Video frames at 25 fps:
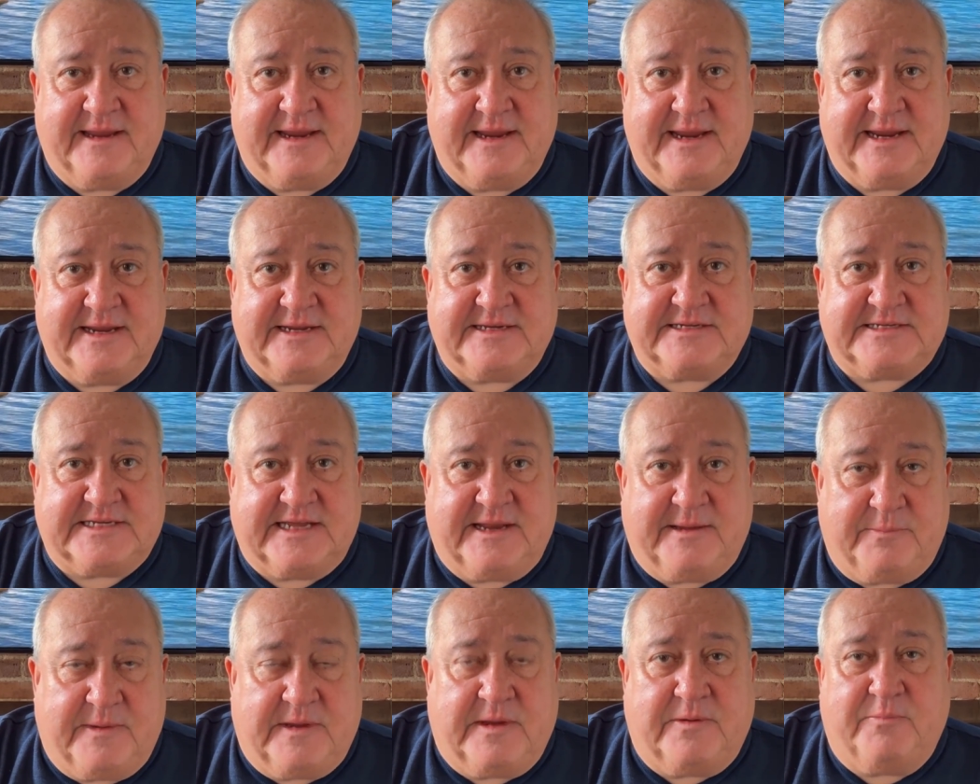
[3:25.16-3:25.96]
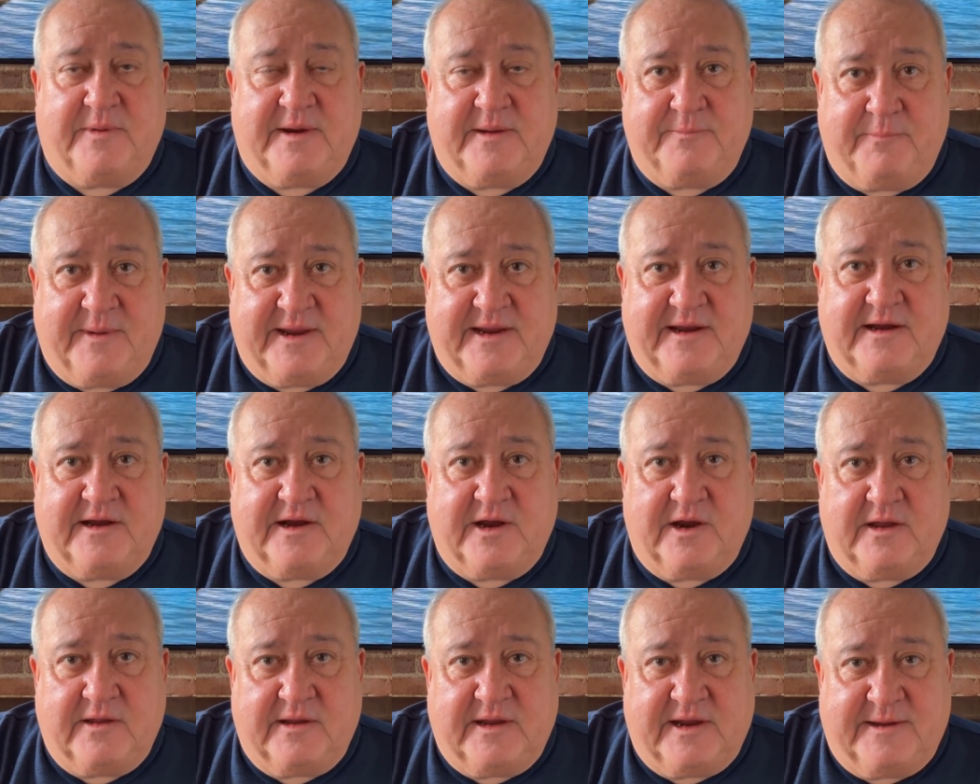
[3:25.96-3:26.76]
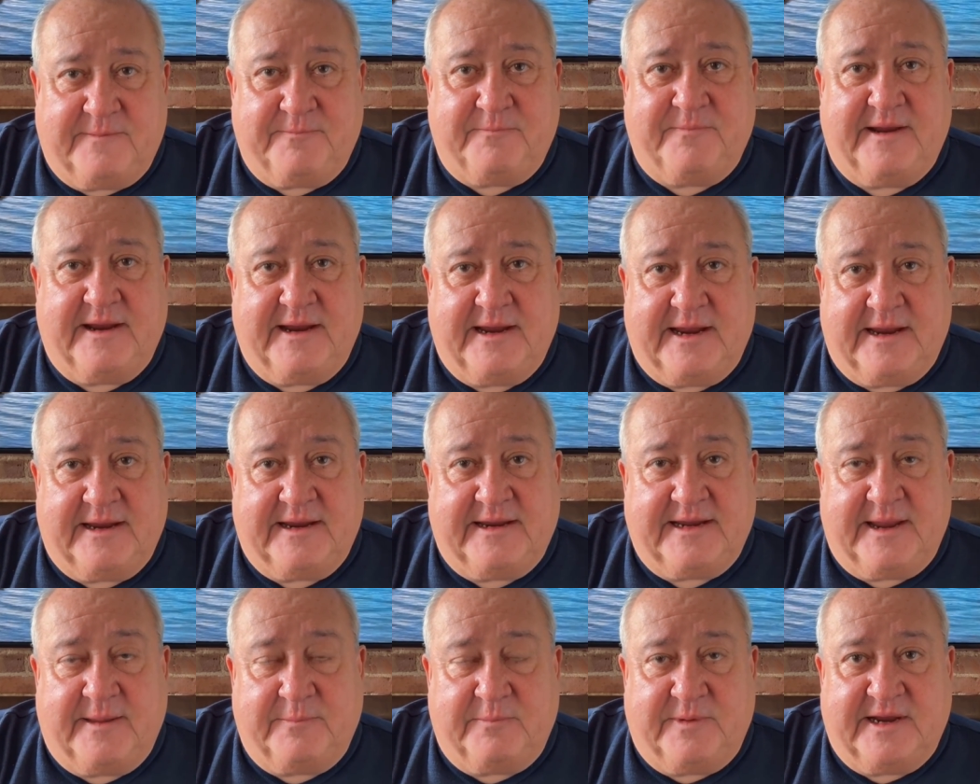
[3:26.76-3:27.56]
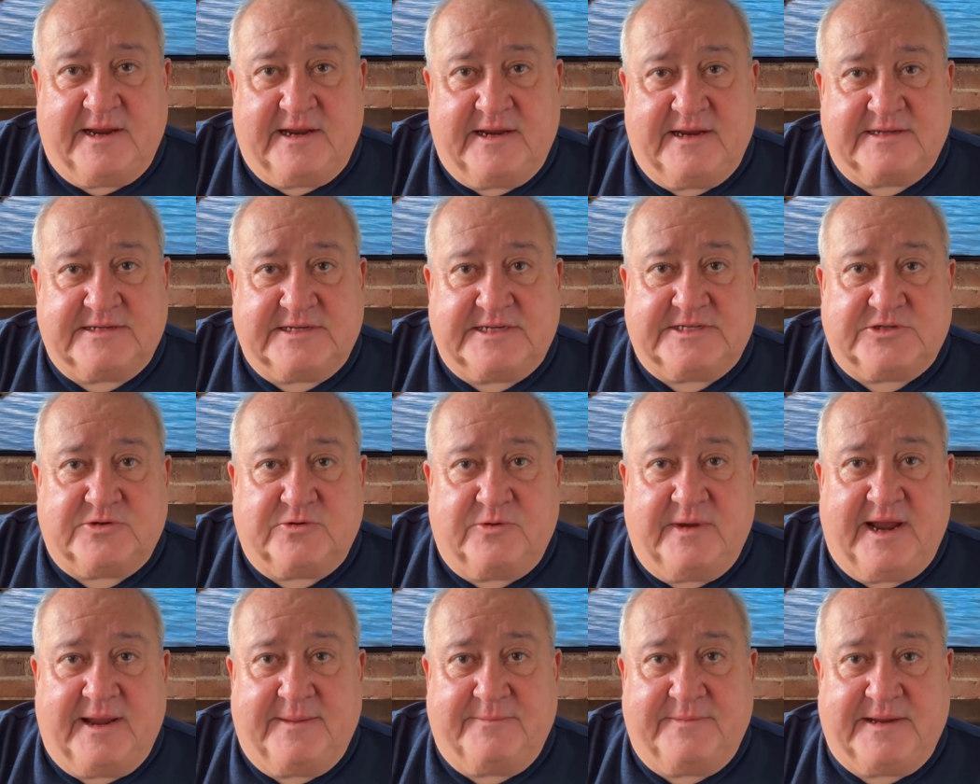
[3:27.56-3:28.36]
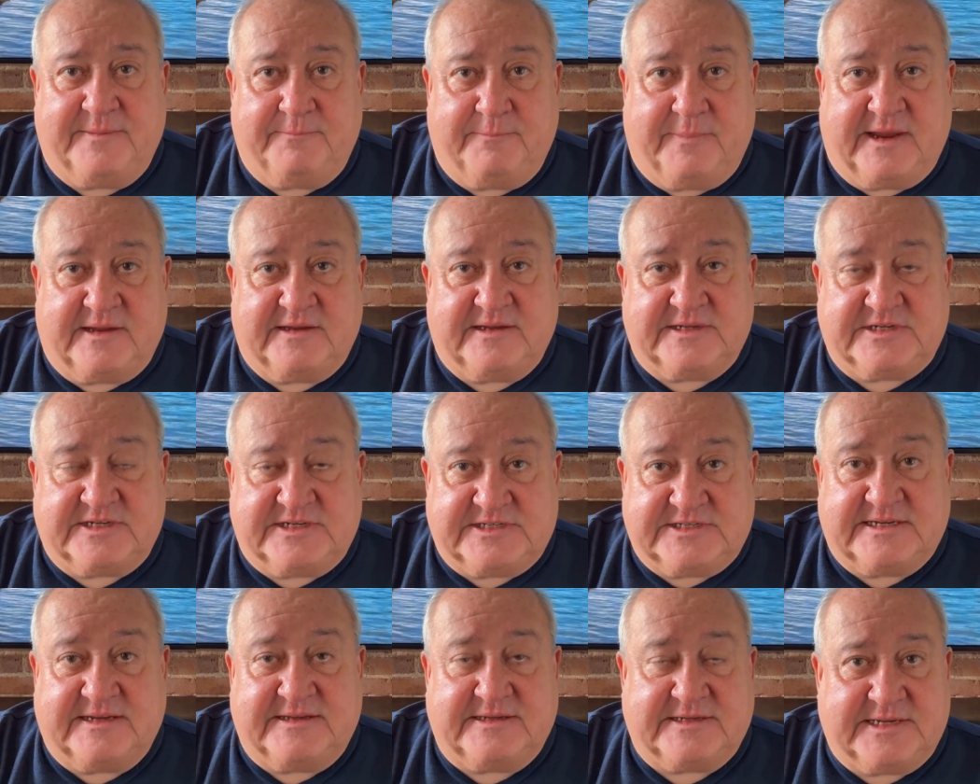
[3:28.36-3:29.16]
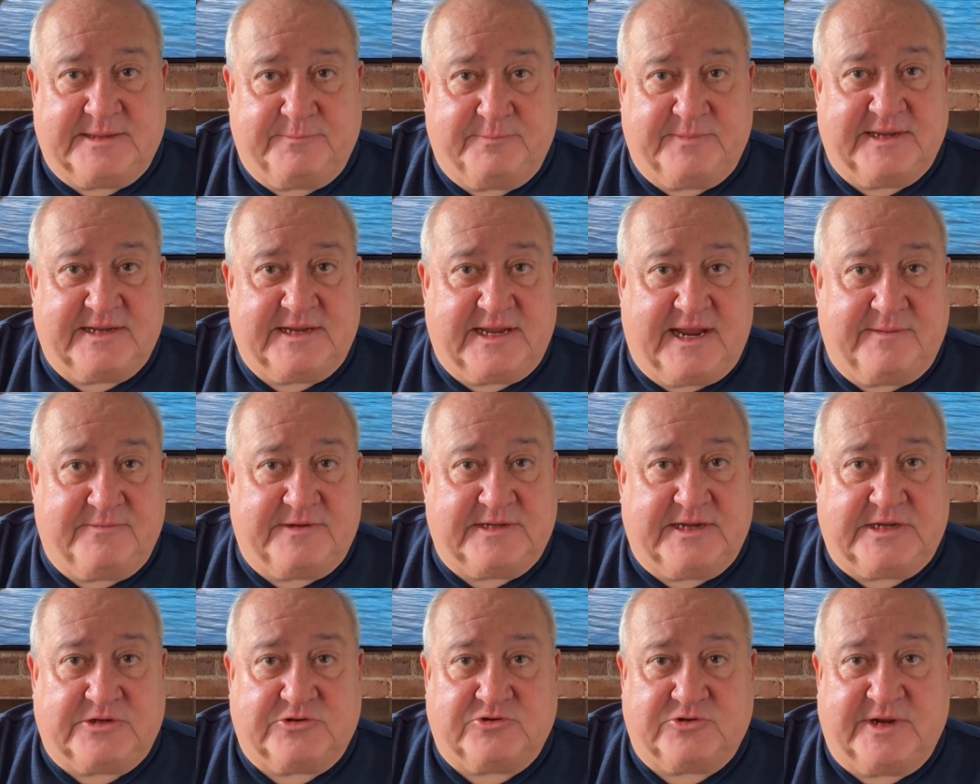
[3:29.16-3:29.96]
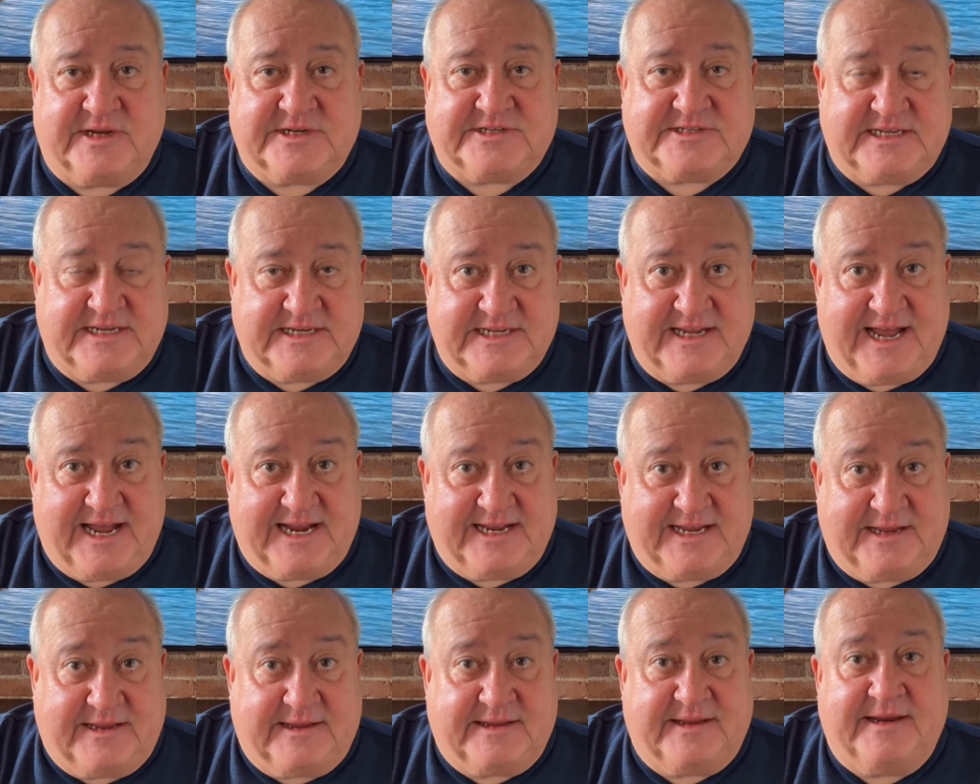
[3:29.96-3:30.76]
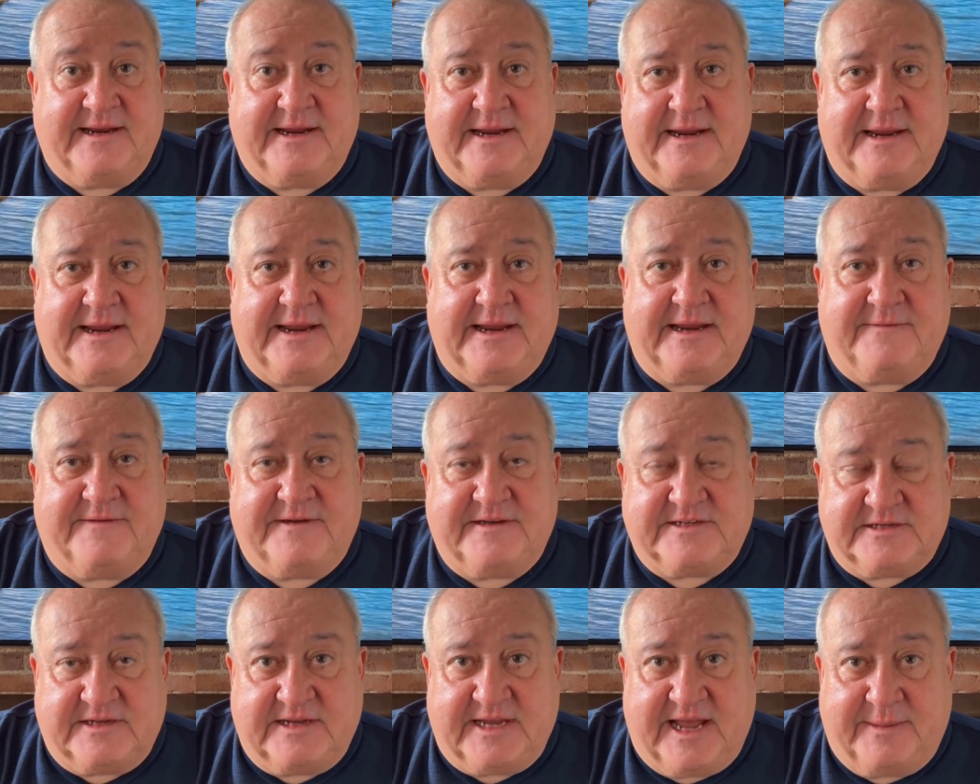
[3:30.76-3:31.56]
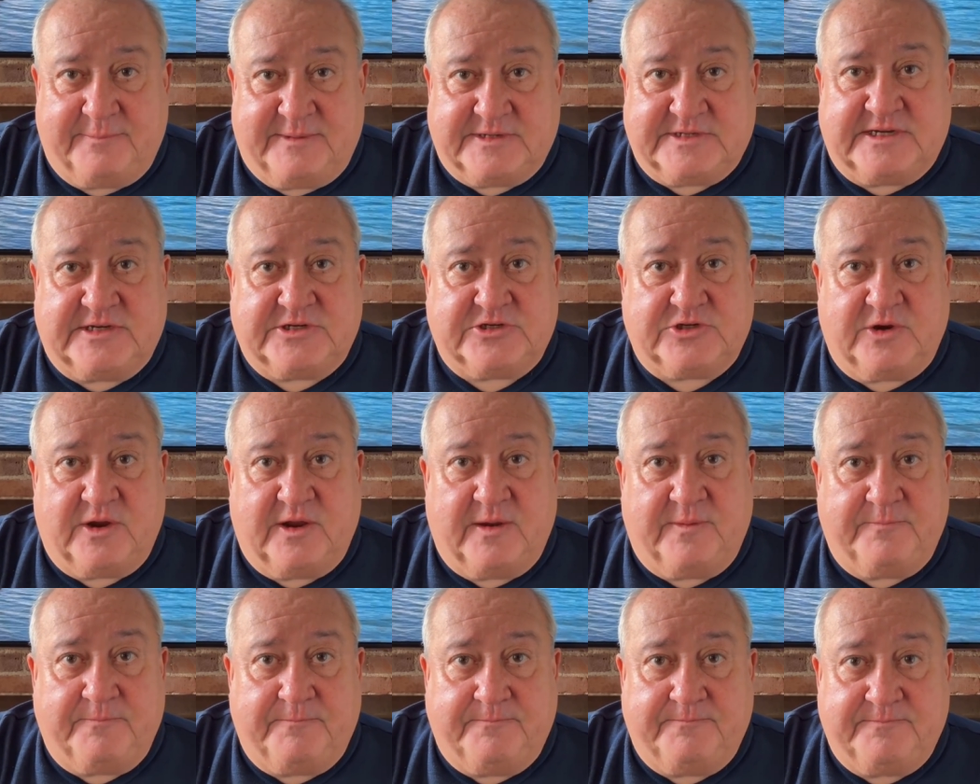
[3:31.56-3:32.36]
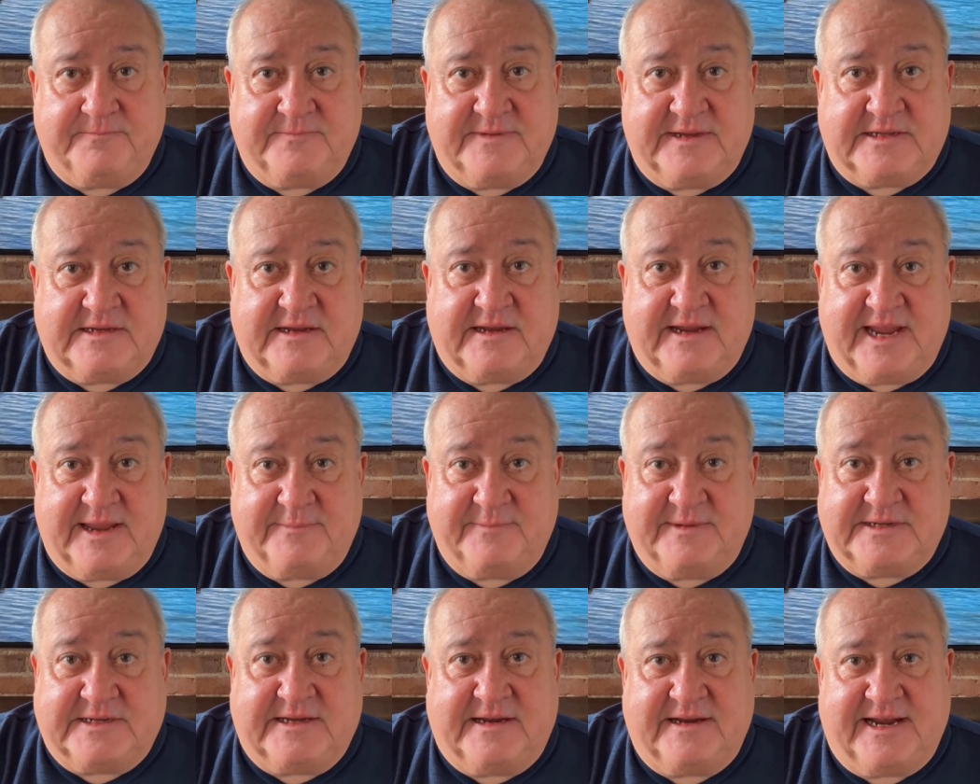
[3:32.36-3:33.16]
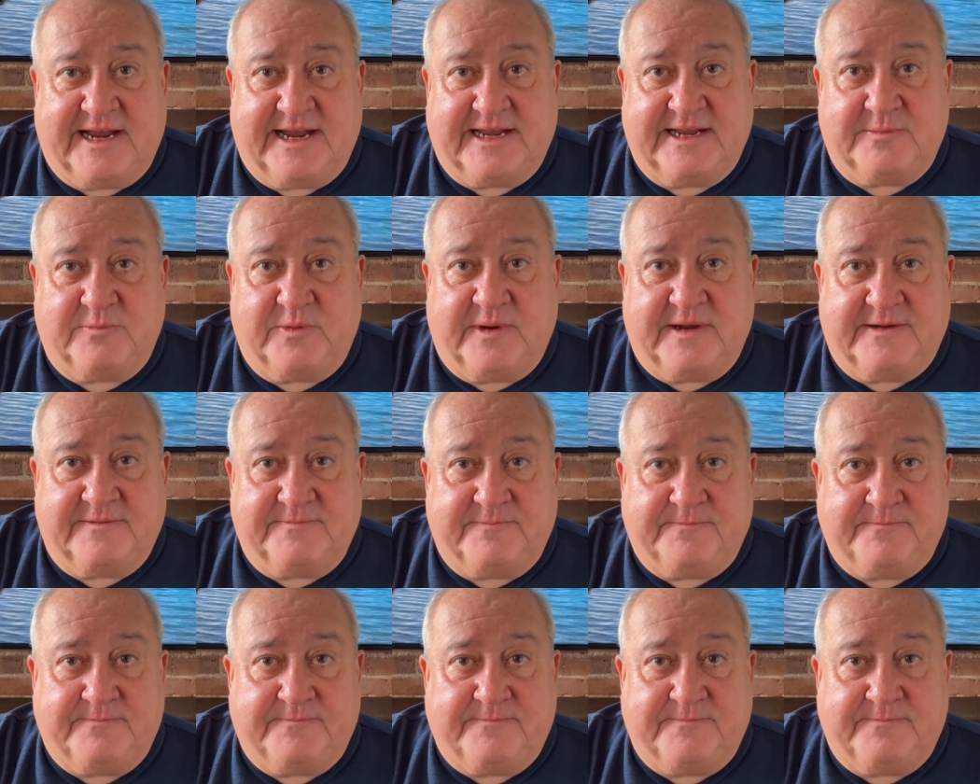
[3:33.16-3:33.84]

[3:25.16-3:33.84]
In a statement read by the coroner, Gabriella described their marriage as deeply loving and trusting, adding, if this could happen to Tom, this could happen to anyone.